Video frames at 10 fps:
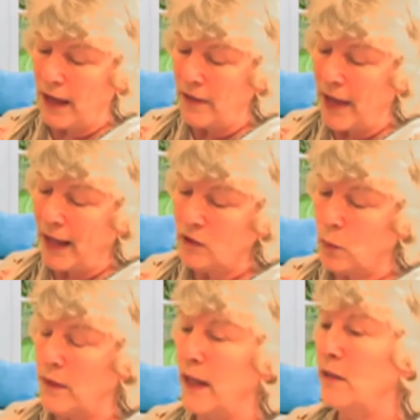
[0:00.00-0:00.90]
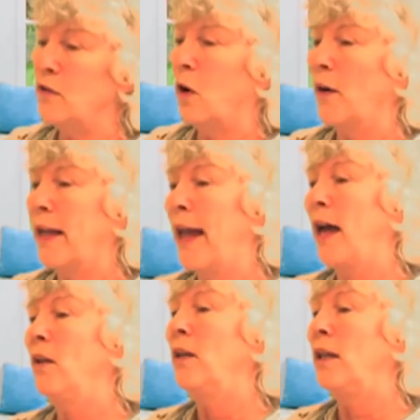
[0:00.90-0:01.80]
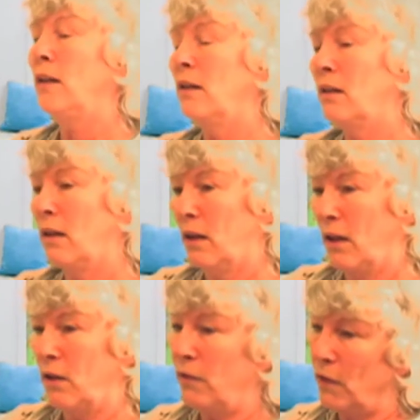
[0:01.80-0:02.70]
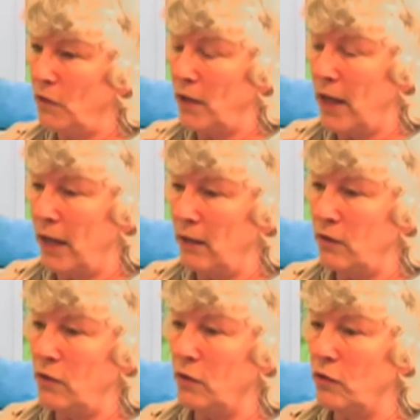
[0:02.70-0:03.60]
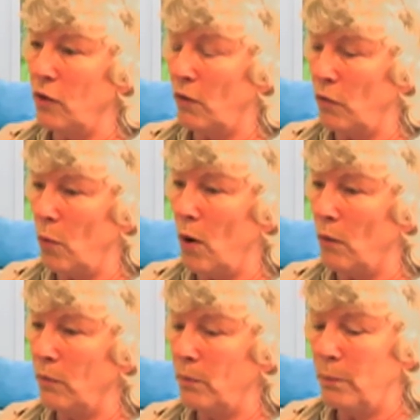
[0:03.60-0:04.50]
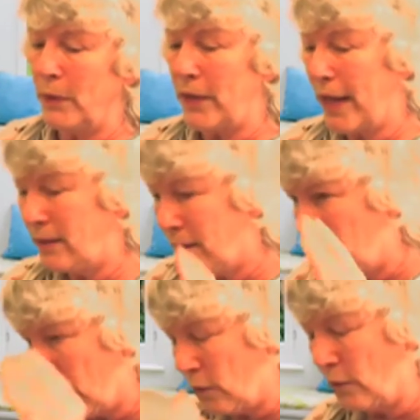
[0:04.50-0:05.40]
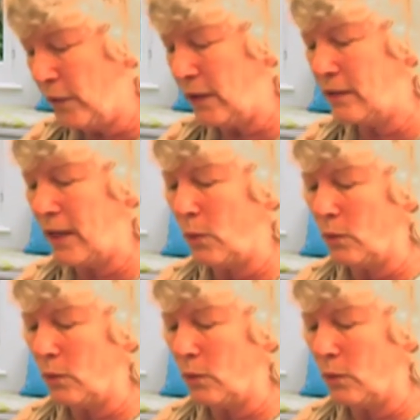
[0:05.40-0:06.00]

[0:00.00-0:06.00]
And that's when they start counting the 50 days till Shavuot. But that's another feast day.